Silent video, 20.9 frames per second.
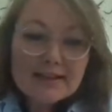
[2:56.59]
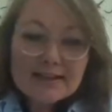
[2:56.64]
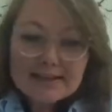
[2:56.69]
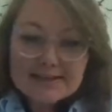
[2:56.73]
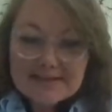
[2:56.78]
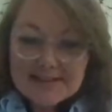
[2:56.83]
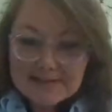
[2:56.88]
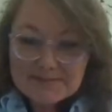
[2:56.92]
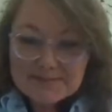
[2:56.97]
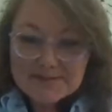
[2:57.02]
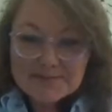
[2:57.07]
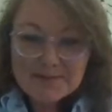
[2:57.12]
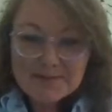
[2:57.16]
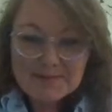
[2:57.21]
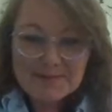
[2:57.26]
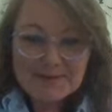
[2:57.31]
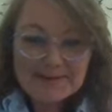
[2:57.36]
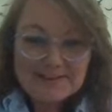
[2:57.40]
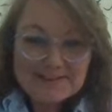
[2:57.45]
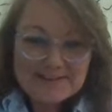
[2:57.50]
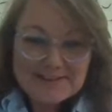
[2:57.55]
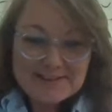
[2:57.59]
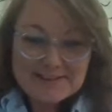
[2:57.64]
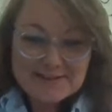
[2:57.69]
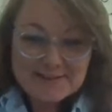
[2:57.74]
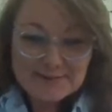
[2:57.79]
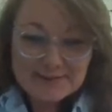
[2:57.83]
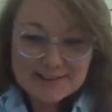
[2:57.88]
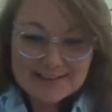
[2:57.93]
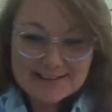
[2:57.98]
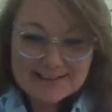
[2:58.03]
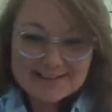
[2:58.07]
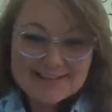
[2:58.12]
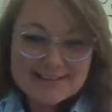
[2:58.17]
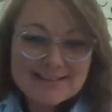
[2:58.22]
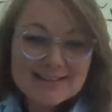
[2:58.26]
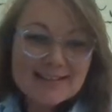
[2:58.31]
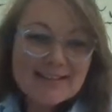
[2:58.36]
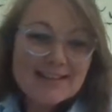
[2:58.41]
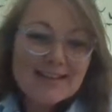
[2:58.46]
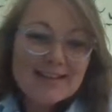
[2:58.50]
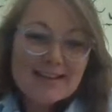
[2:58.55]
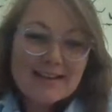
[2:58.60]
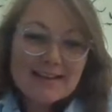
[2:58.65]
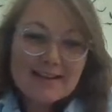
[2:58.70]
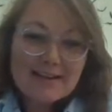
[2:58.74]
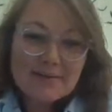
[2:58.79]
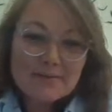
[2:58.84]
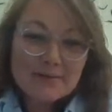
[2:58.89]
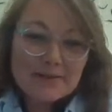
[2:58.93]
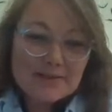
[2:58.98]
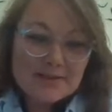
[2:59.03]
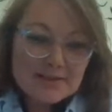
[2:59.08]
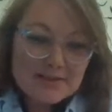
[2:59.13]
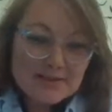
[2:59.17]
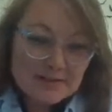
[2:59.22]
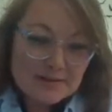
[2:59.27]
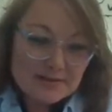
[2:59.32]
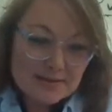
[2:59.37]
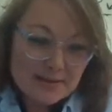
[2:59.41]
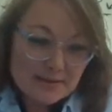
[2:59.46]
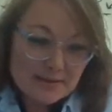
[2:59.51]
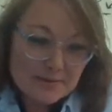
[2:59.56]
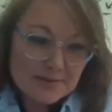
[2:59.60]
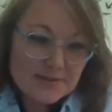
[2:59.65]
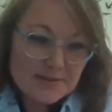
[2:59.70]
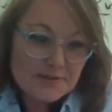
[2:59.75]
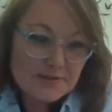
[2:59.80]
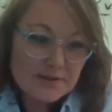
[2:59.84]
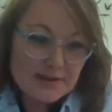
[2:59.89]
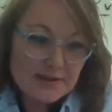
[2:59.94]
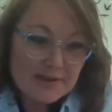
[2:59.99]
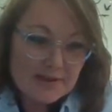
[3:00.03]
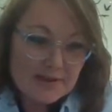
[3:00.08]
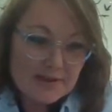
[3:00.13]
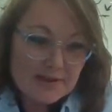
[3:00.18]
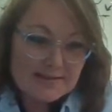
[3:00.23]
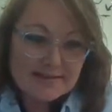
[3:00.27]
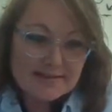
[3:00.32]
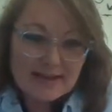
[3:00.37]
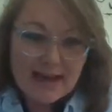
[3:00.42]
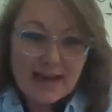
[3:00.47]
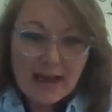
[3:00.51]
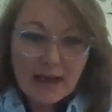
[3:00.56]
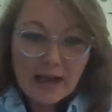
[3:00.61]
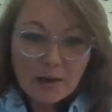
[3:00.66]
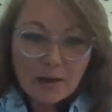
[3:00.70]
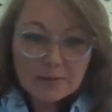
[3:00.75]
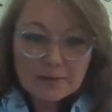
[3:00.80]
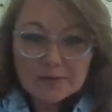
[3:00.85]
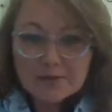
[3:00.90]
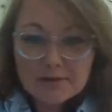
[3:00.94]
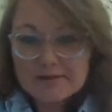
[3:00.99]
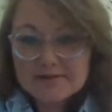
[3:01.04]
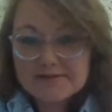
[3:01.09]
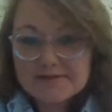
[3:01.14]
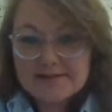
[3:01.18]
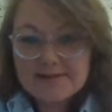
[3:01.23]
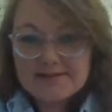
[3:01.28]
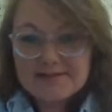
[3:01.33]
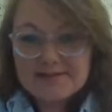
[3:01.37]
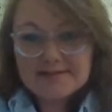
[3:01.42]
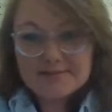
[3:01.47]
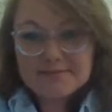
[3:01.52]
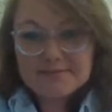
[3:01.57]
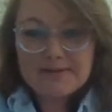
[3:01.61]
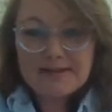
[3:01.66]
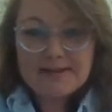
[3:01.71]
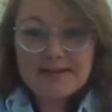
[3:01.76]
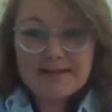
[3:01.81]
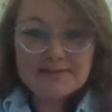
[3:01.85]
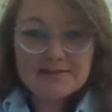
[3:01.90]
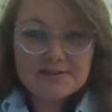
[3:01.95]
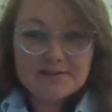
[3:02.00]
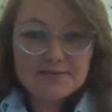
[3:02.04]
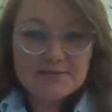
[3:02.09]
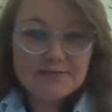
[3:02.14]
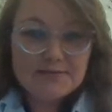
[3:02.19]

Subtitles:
It seems to be working just fine. It just demonstrates how continental plates